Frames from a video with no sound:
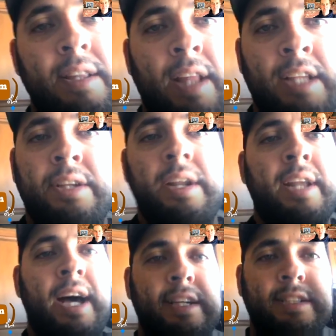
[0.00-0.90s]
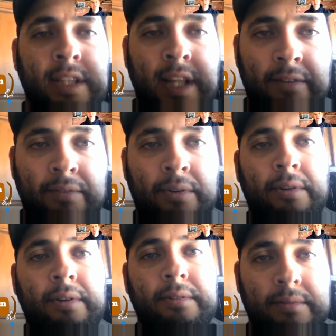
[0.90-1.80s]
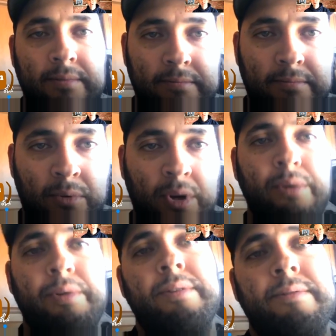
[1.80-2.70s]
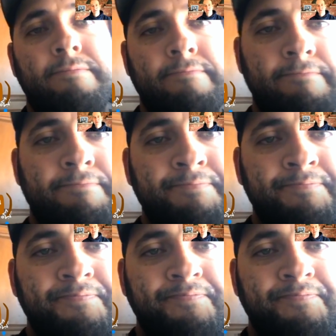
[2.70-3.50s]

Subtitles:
That's on a nice level road. Yeah.